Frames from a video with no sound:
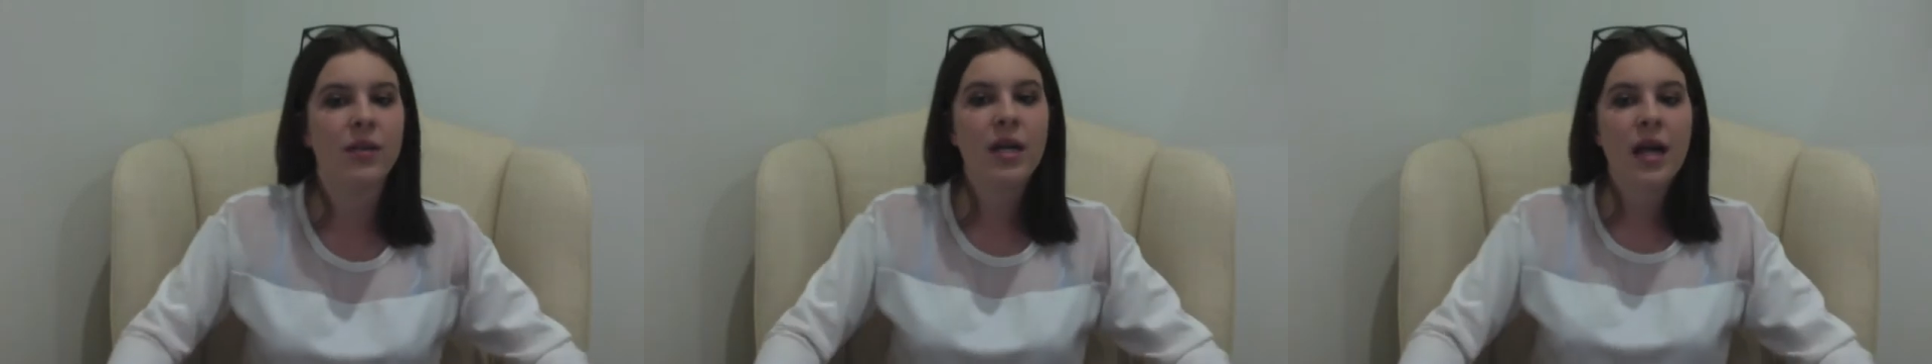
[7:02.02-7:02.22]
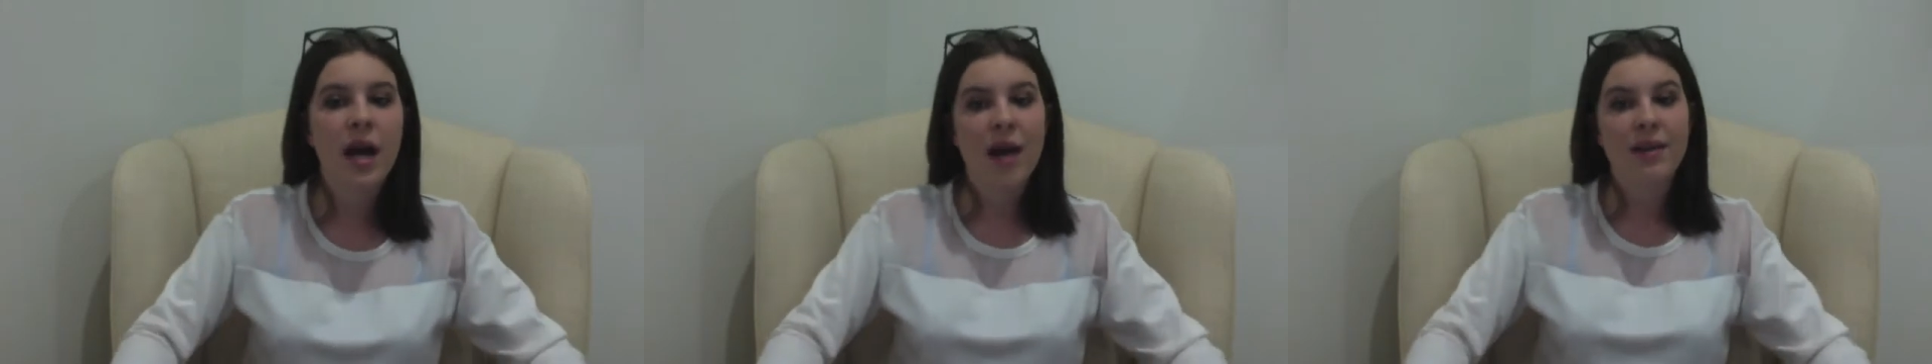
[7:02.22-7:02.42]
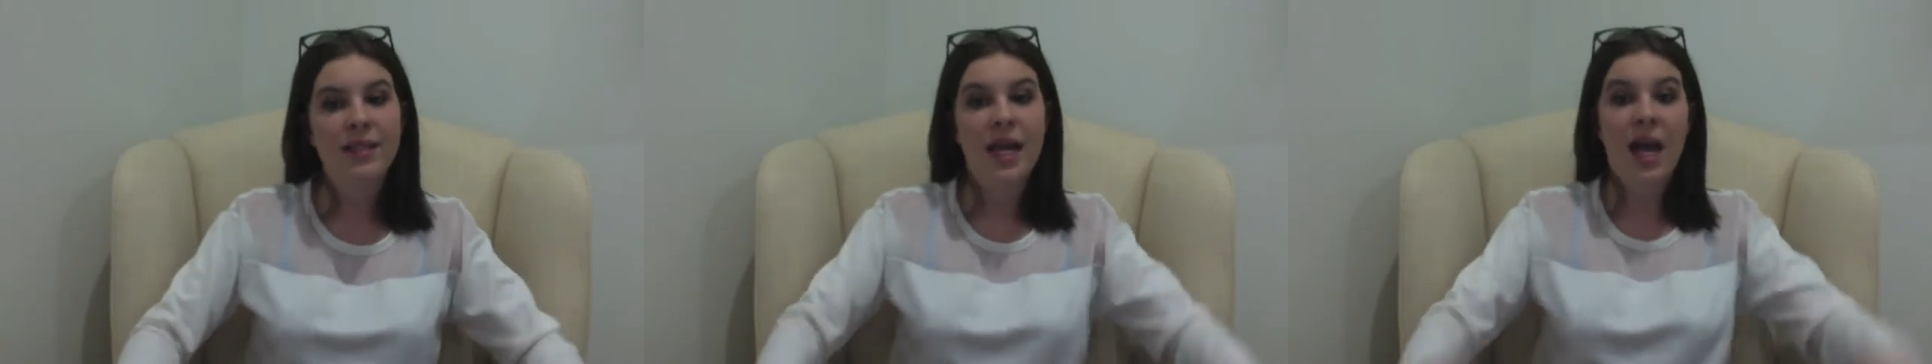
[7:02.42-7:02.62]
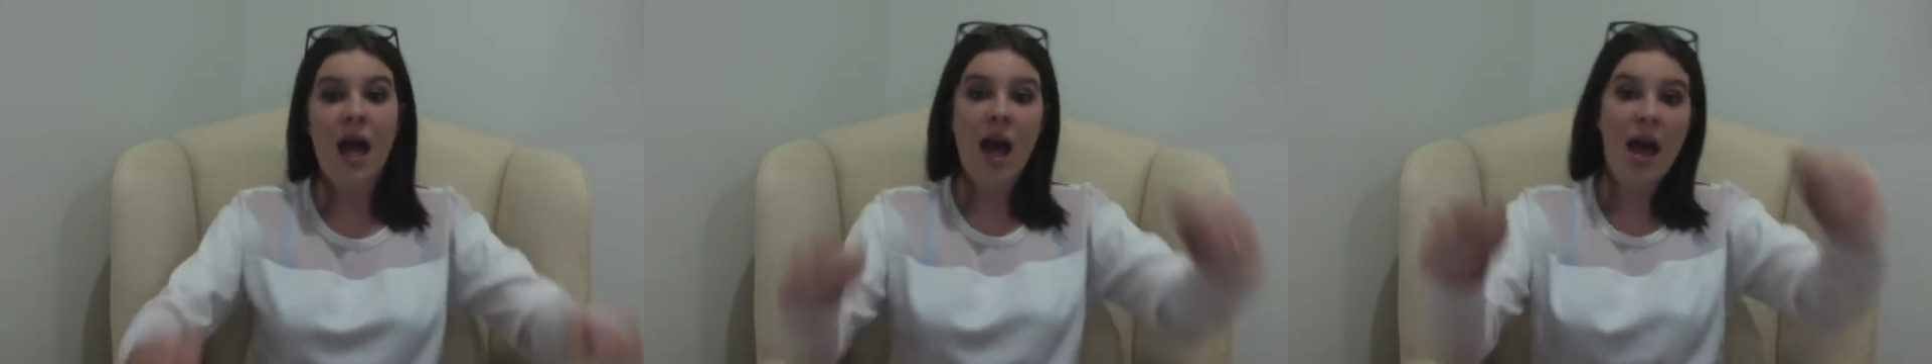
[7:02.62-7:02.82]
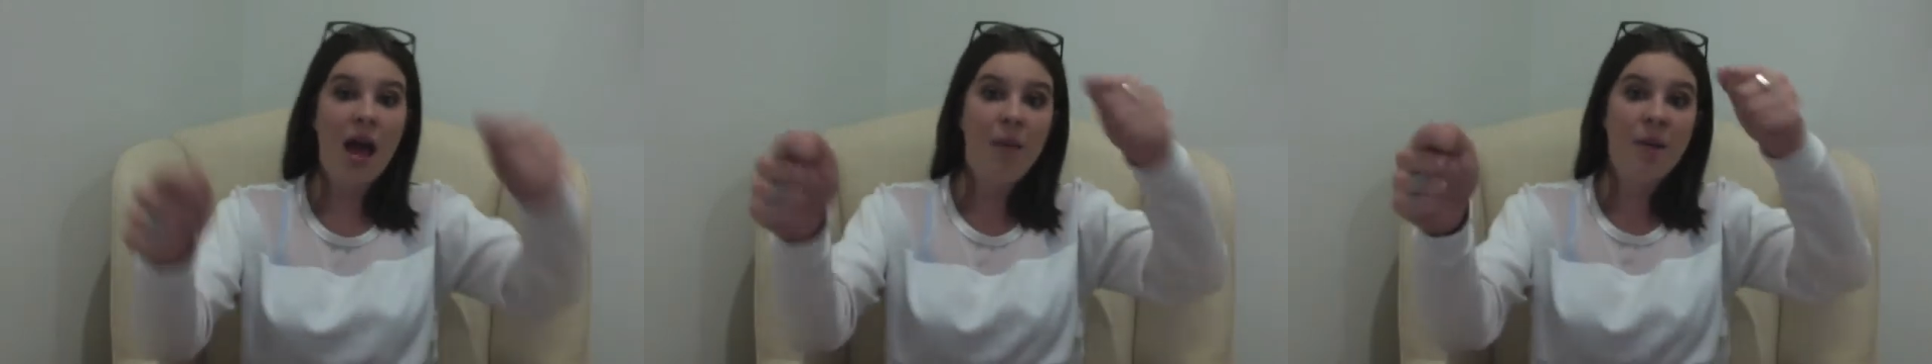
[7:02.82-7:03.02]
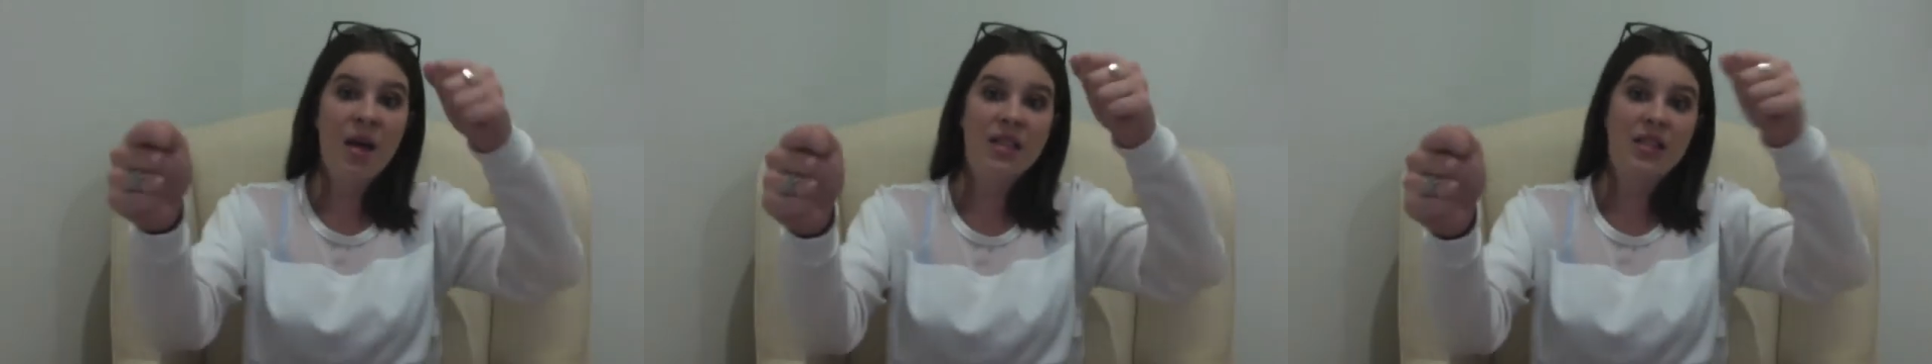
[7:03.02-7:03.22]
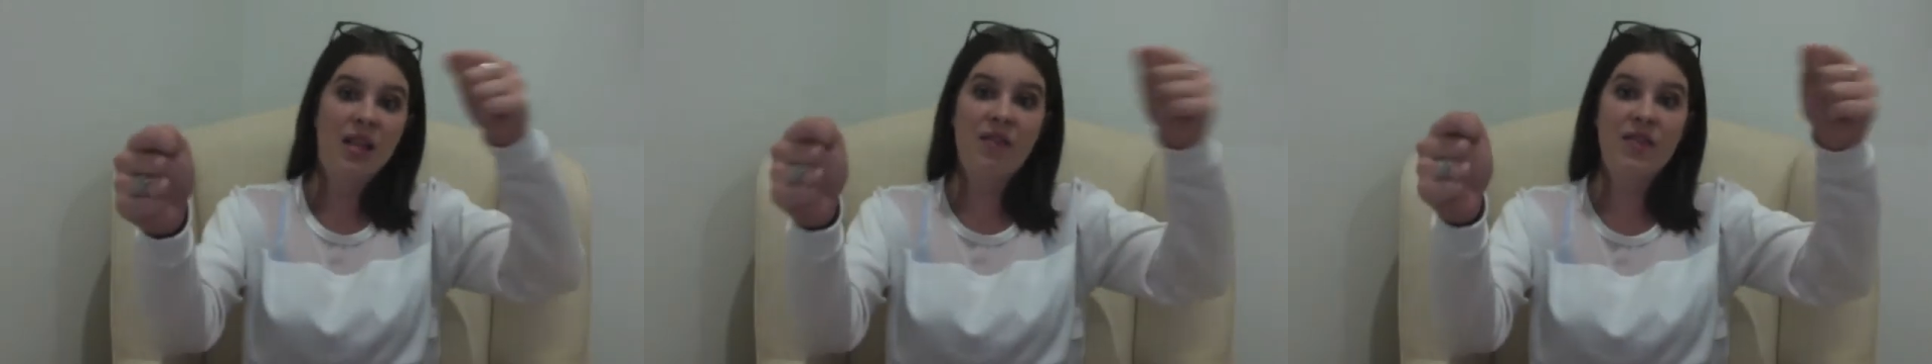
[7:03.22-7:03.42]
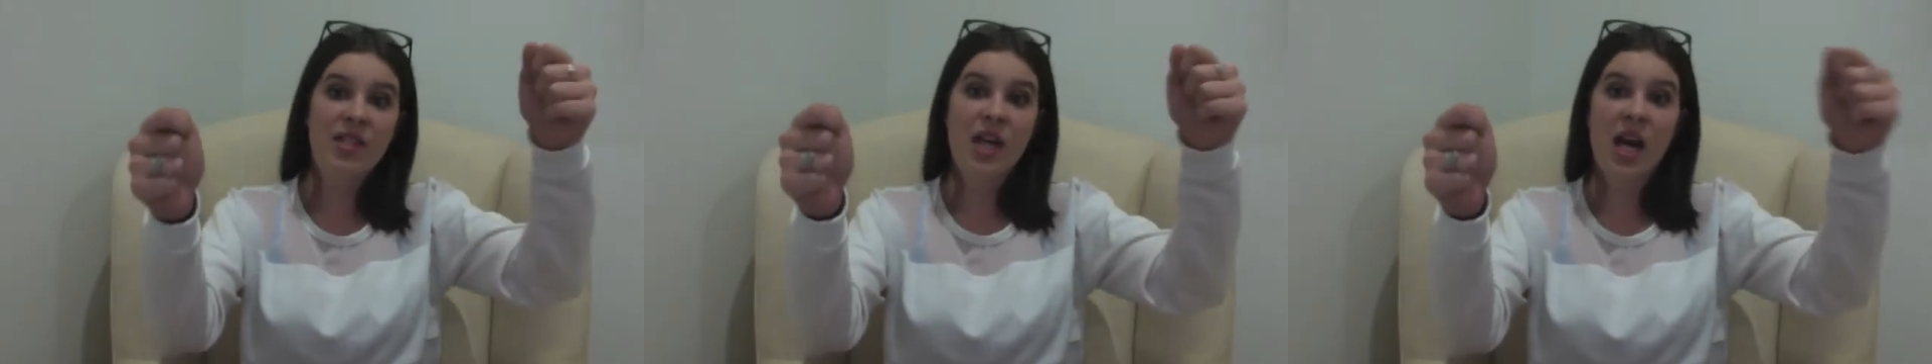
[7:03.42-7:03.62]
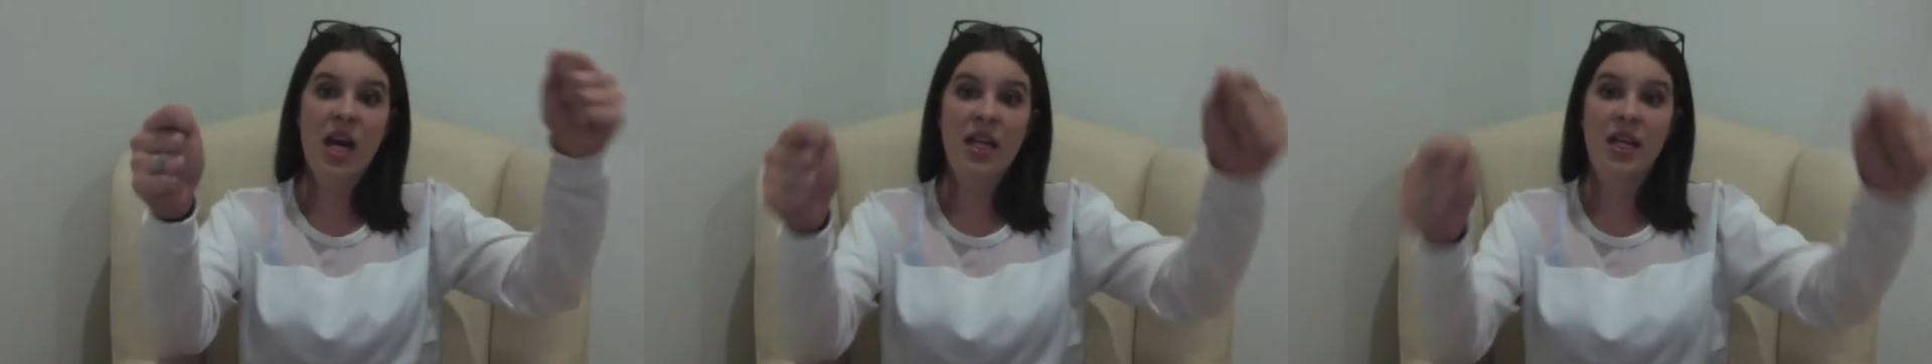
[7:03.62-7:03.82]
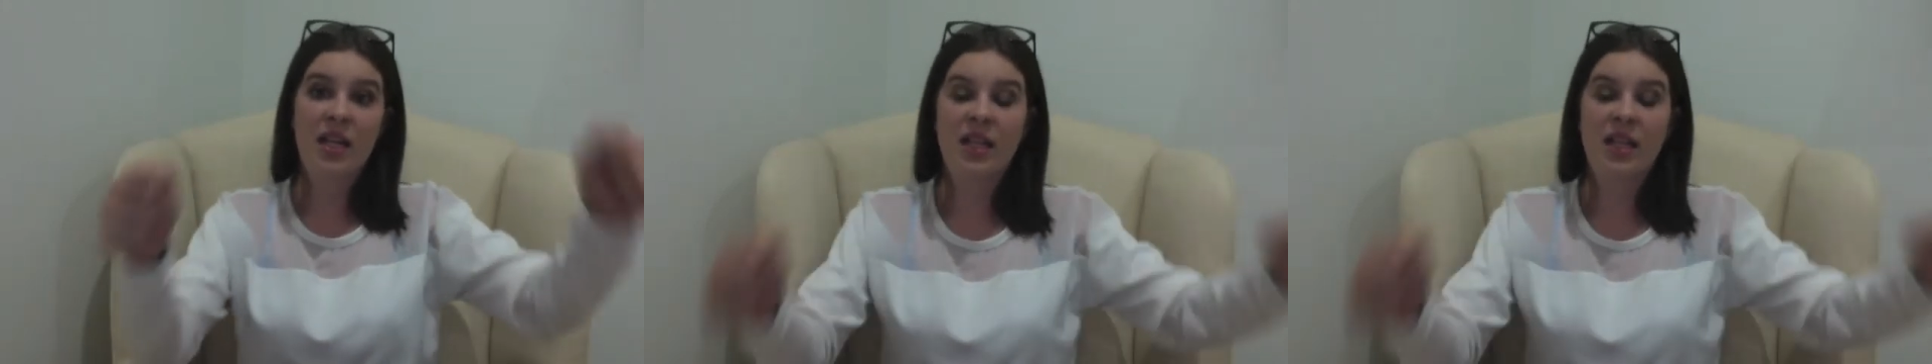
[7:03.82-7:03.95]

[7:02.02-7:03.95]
I was like, I'm at Savage Garden.